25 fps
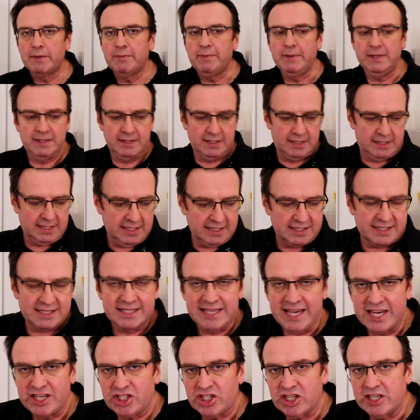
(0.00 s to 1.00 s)
a bit this
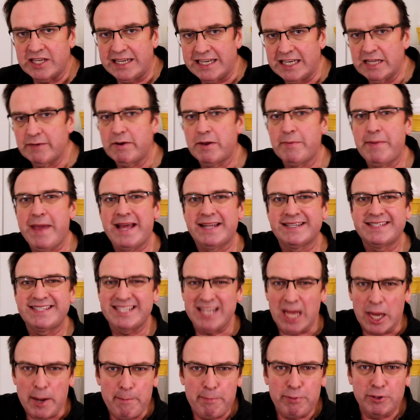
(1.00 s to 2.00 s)
session a little bit about
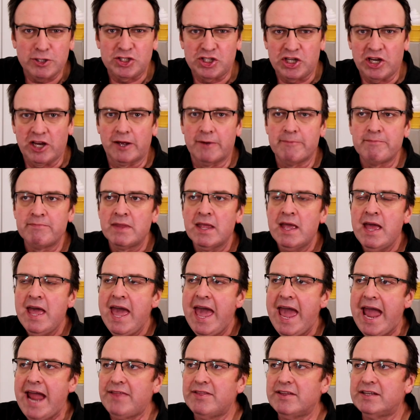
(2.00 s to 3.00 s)
temperature
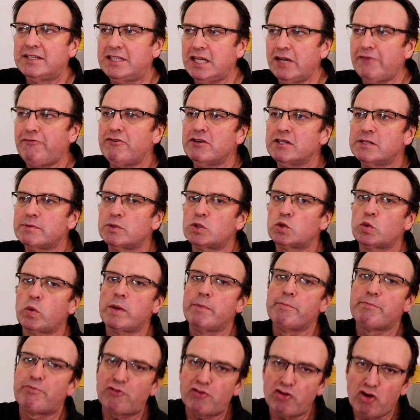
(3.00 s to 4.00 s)
and the difference
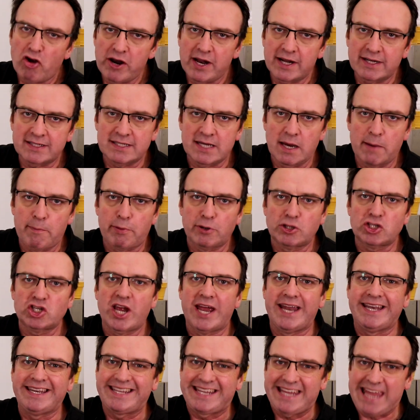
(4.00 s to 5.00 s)
between product temperature
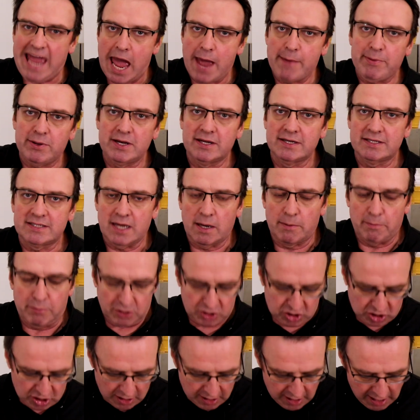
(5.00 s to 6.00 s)
and cabinet
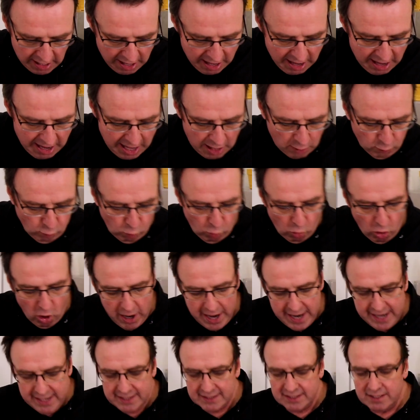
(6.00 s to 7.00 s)
temperature, and
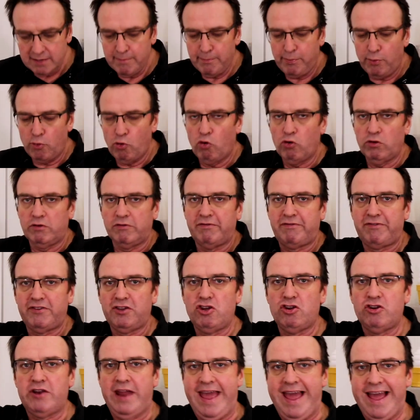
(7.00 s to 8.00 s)
why it is important for
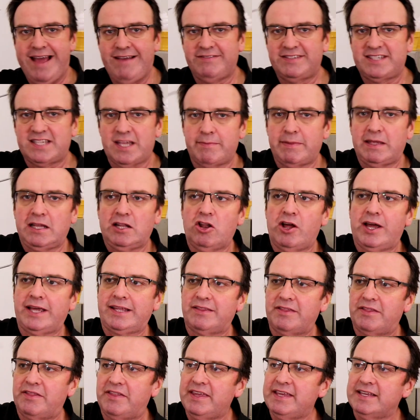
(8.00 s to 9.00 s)
you to have something
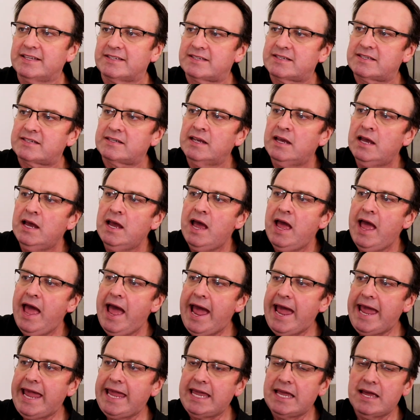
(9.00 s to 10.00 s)
like this,
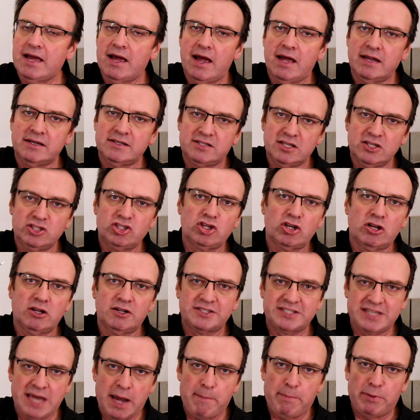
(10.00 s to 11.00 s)
a
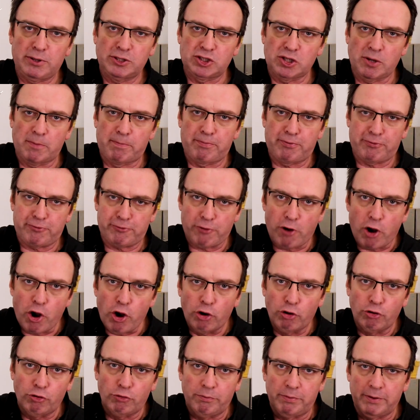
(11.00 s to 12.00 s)
digital temperature
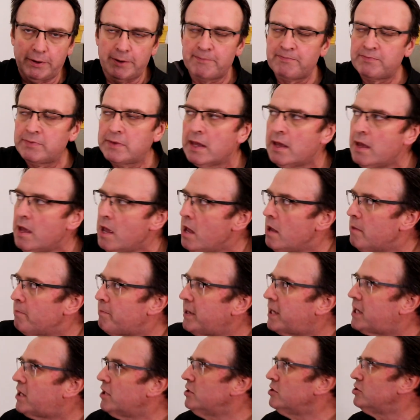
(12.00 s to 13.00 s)
probe,
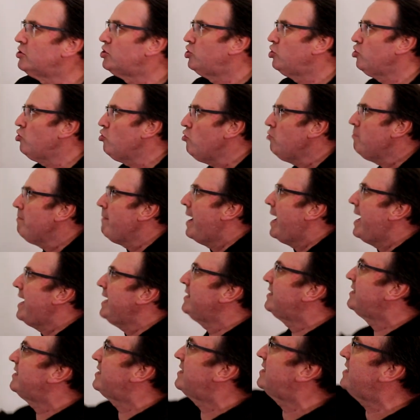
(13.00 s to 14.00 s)
because you
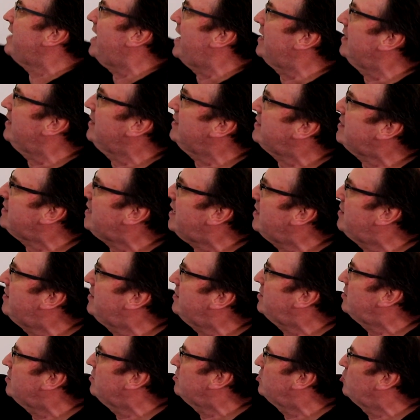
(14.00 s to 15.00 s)
may set, let's say
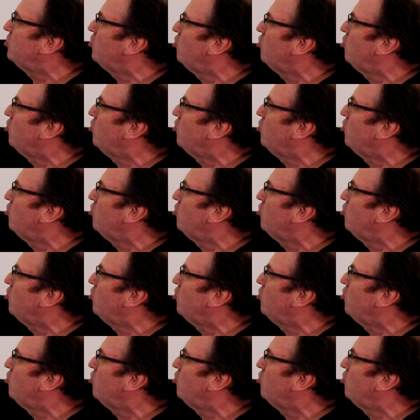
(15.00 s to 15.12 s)
this is